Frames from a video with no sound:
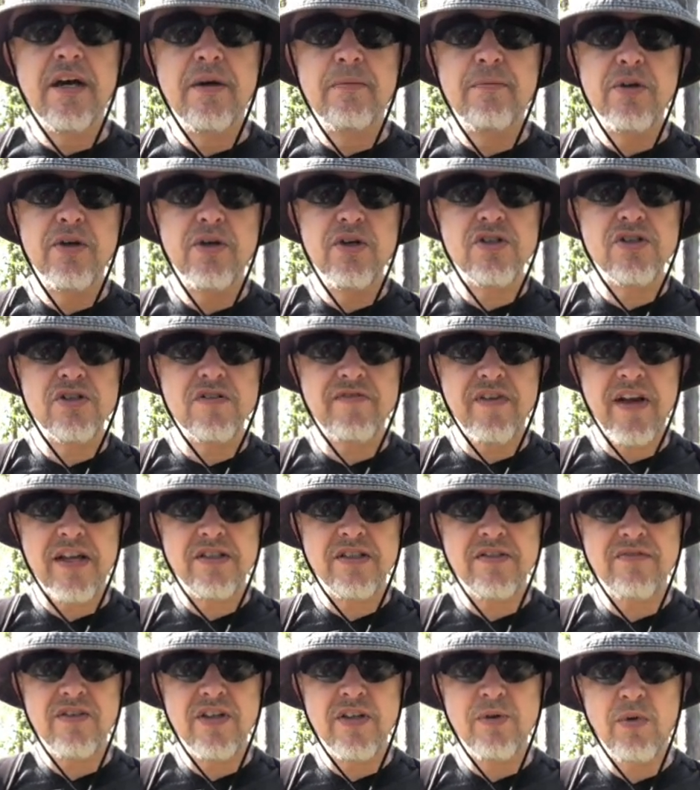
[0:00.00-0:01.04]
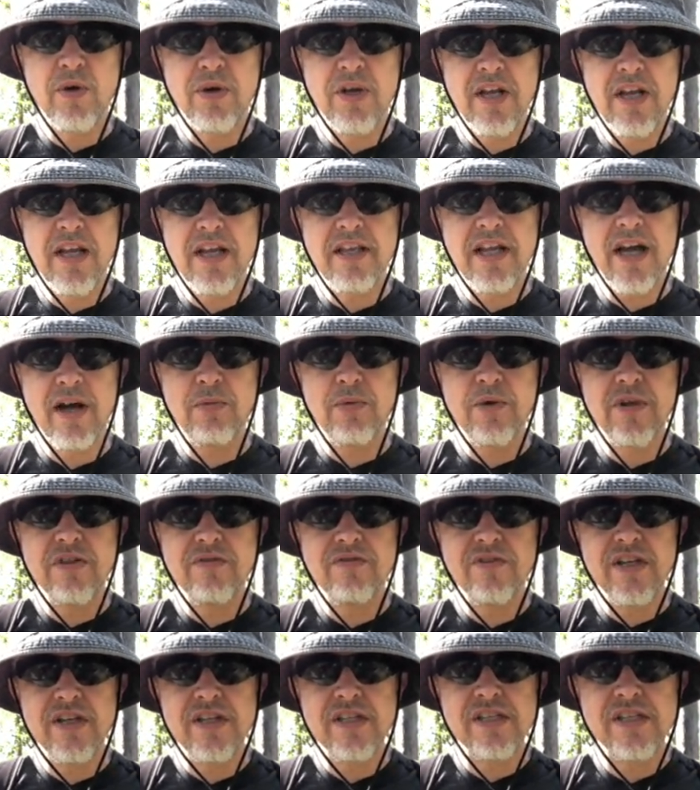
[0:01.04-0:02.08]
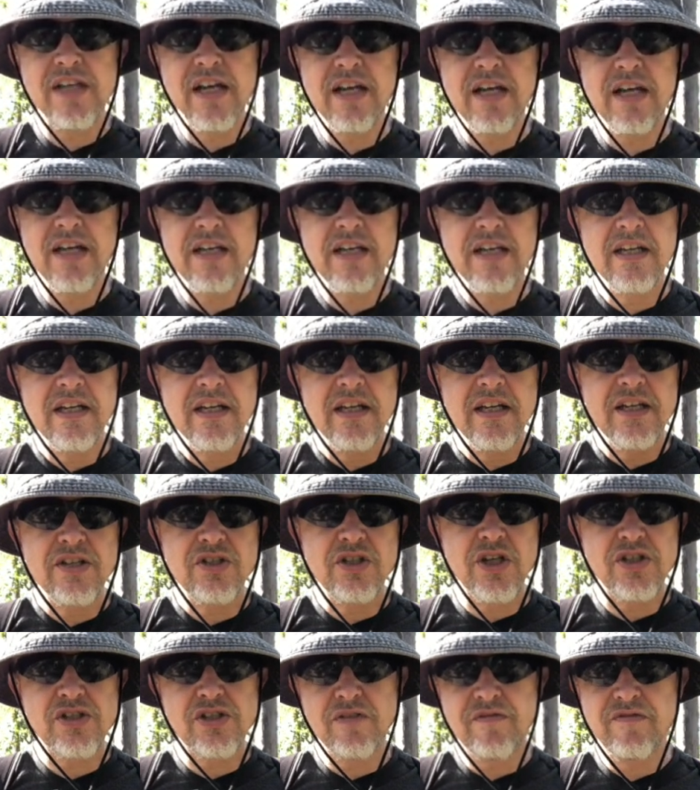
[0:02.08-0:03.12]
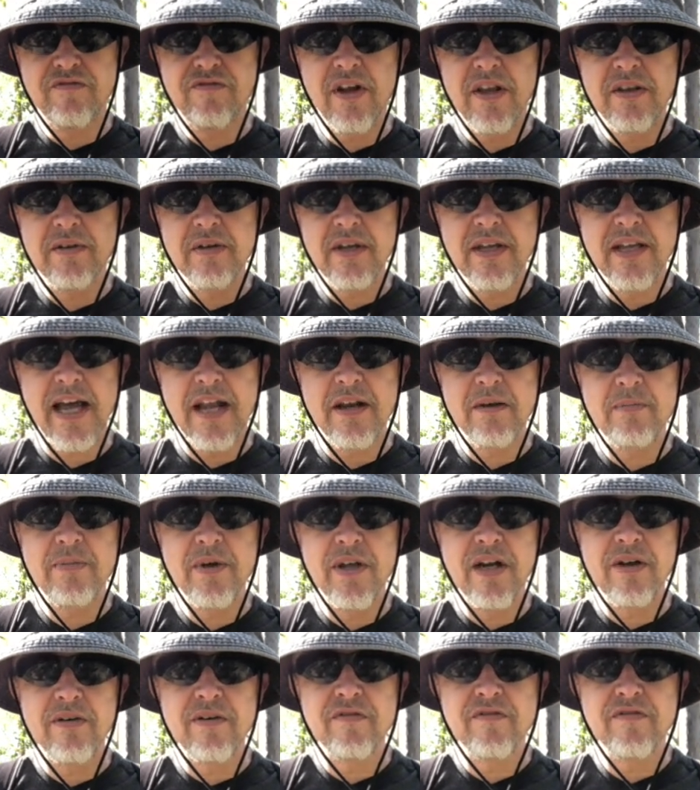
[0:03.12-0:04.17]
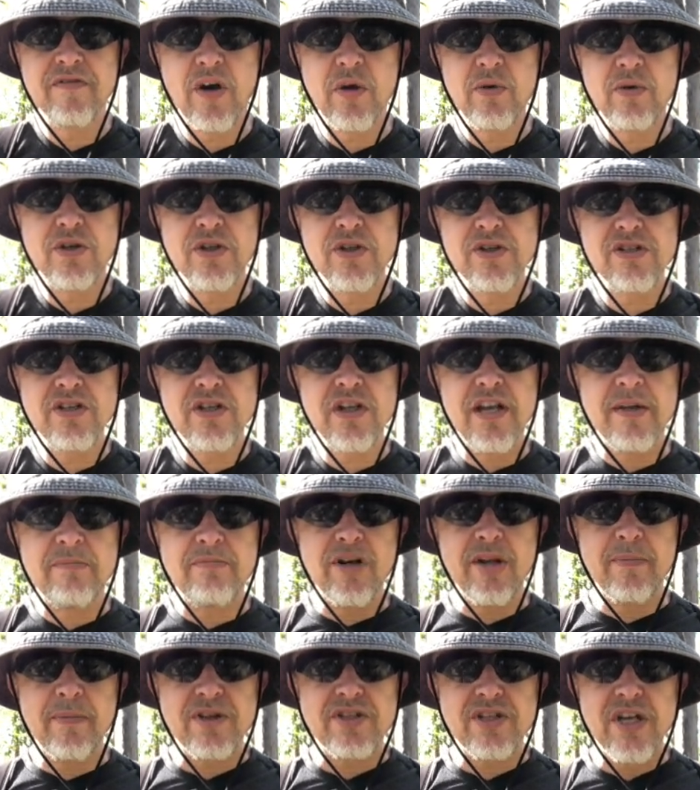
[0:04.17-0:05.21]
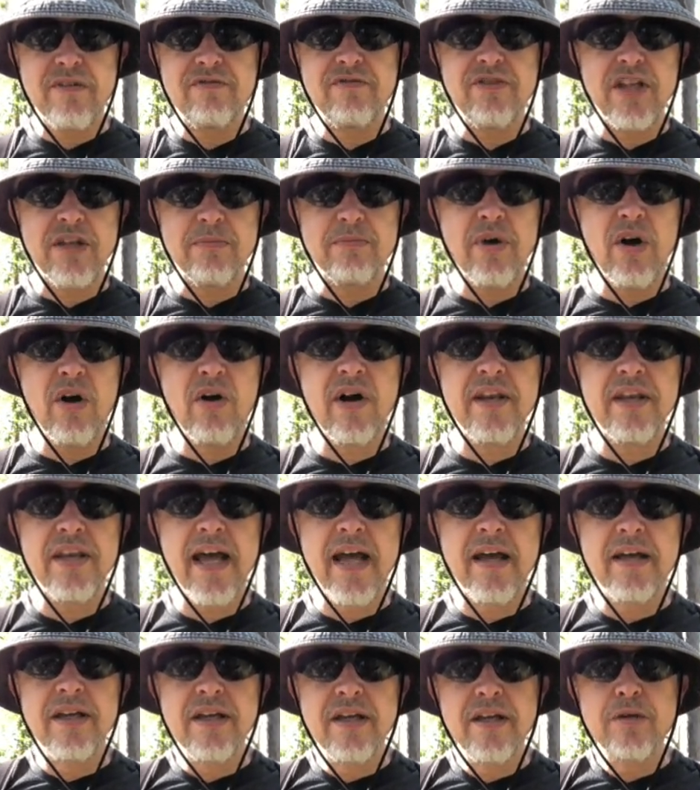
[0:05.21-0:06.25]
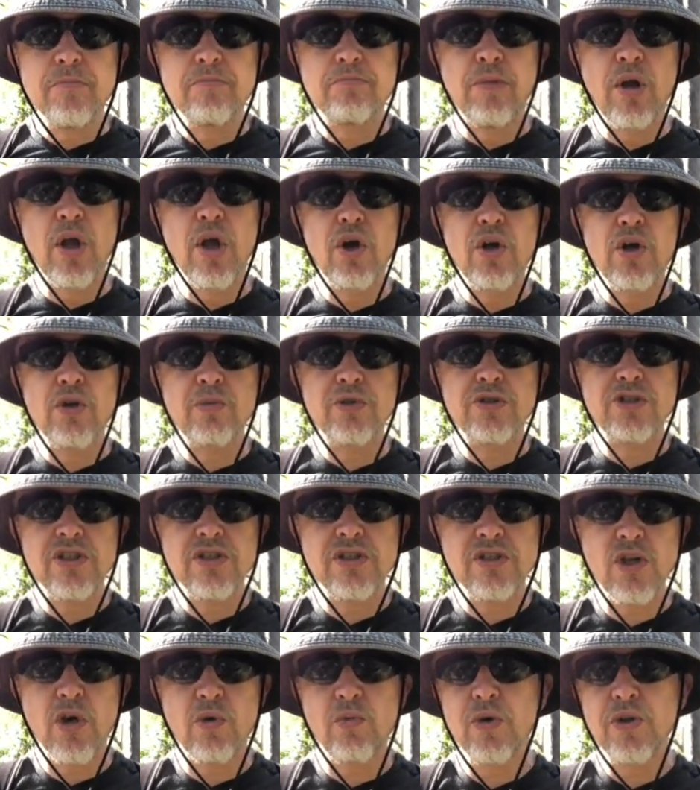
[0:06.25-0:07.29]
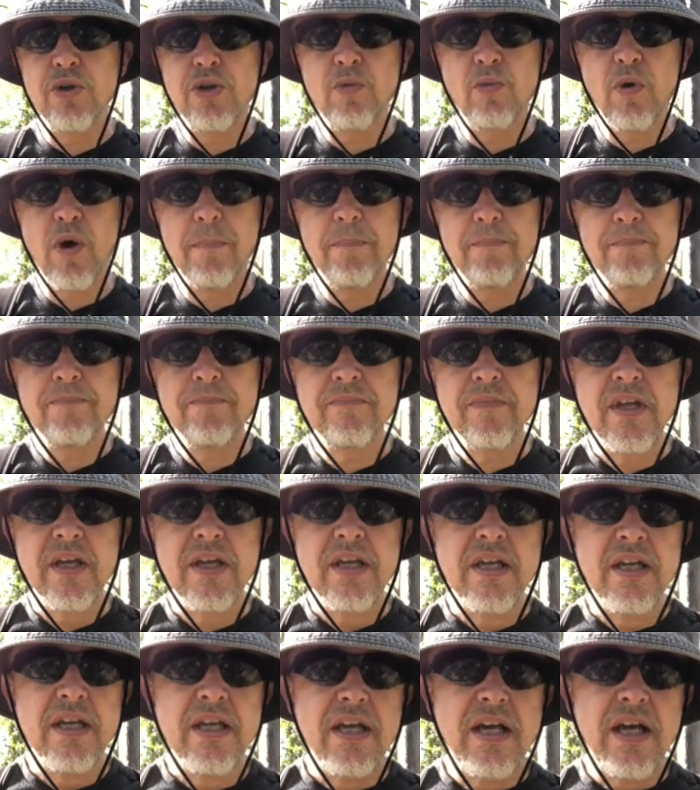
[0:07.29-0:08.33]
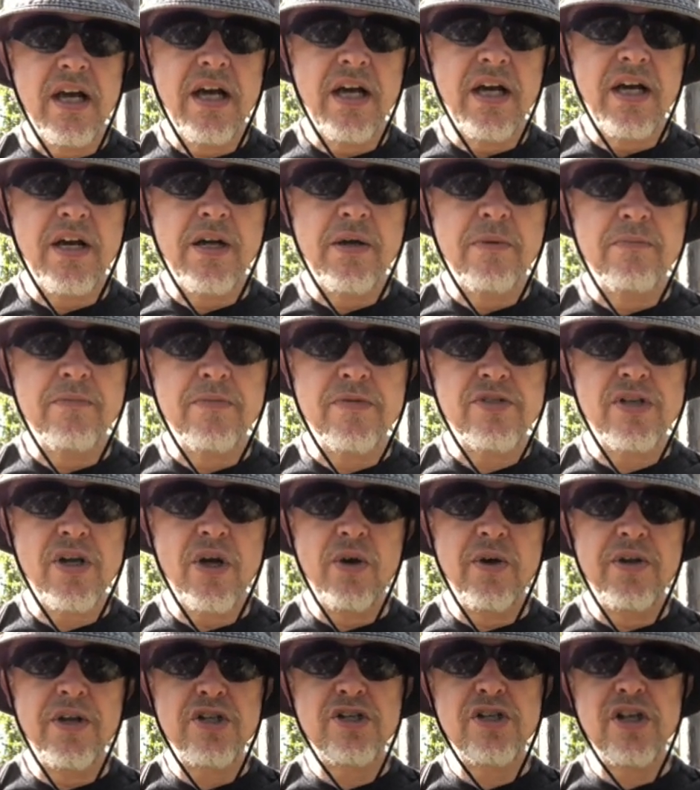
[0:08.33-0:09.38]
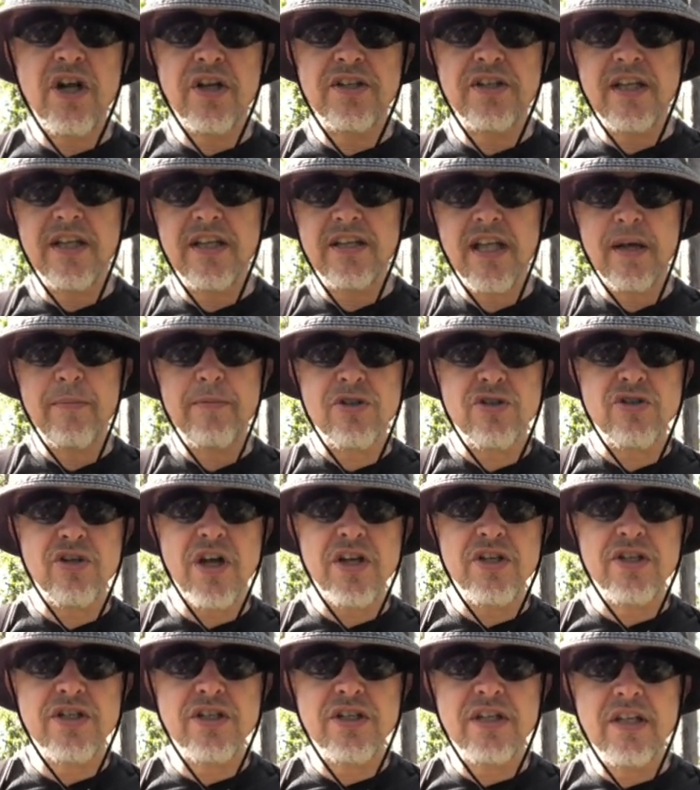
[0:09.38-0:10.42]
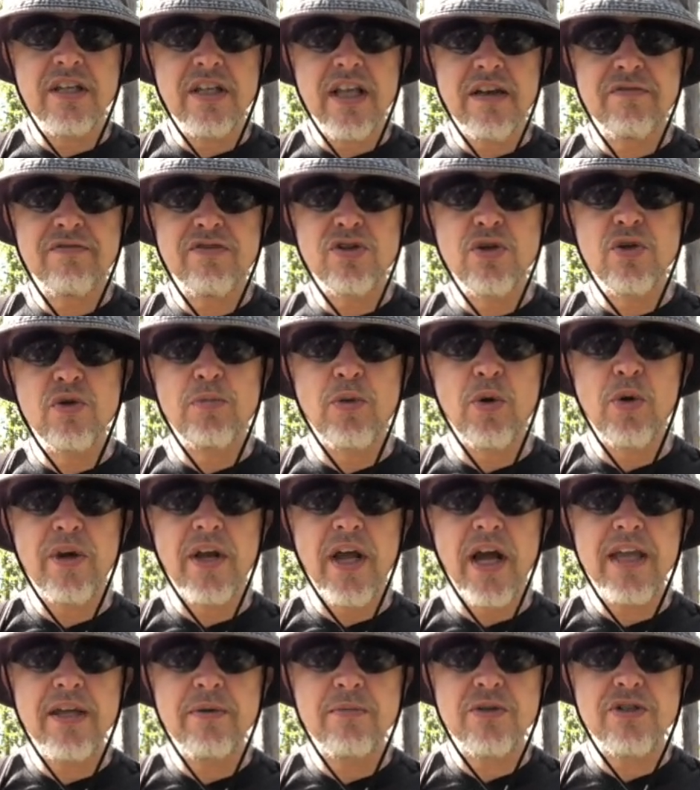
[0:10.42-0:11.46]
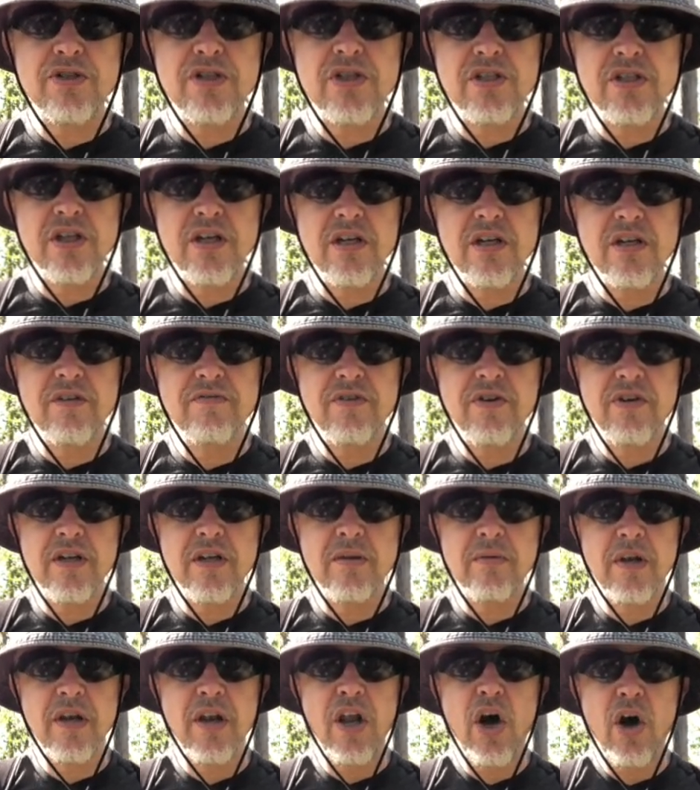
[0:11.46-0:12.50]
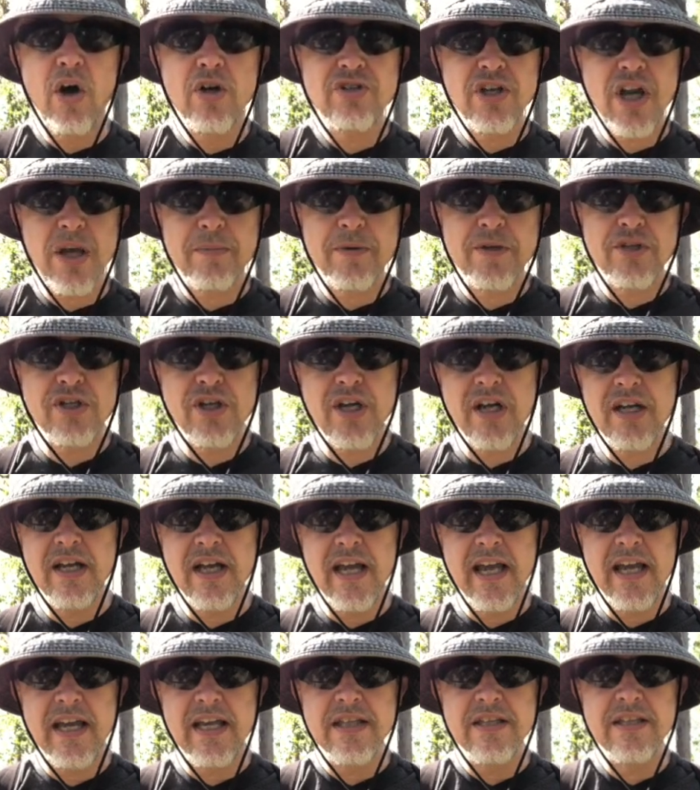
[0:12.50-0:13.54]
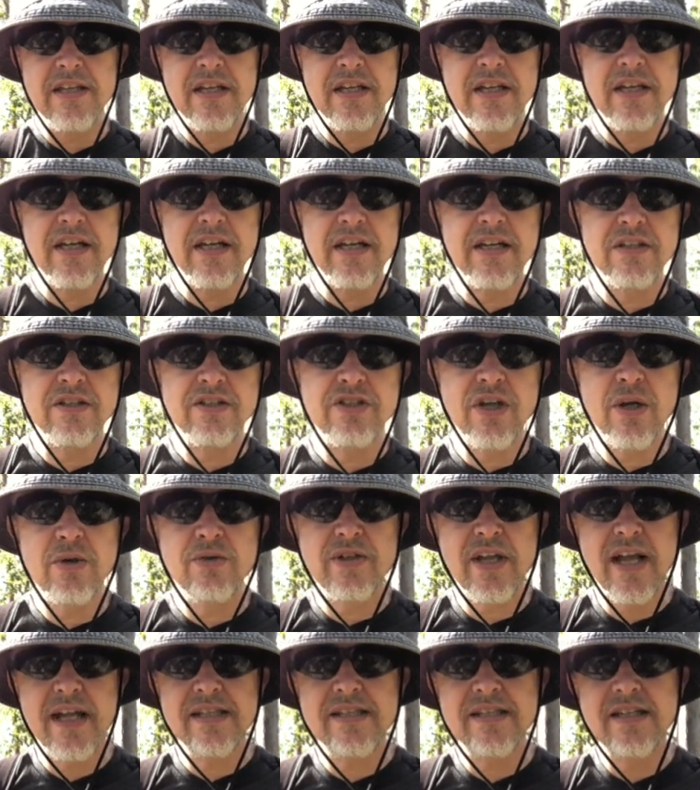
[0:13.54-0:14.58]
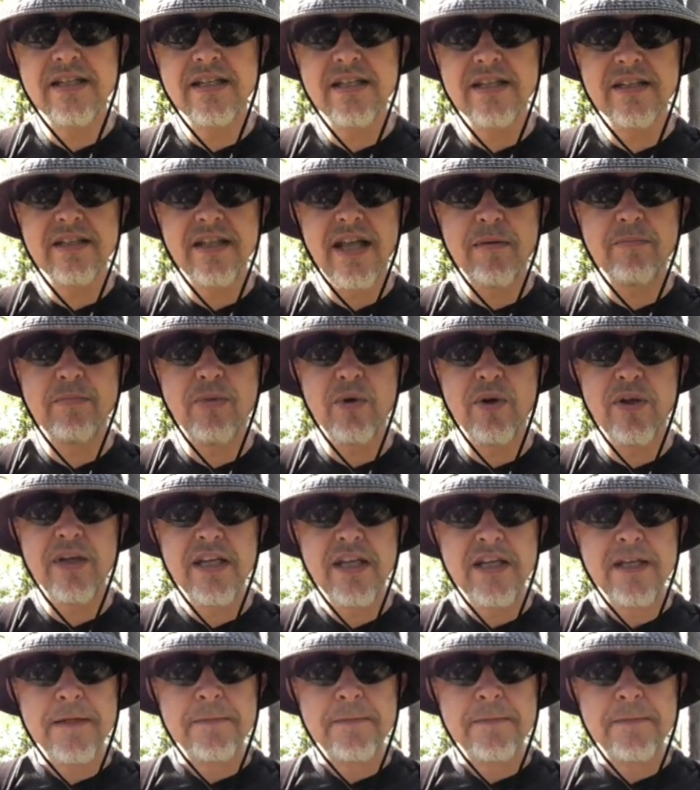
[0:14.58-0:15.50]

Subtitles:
because effectively what you'll end up with is just the front caterpillar in focus, and then pretty much everything behind that blurred, which is not what you want. So initially I did a demonstration in f2.8, which is a very large aperture, and shows that that point.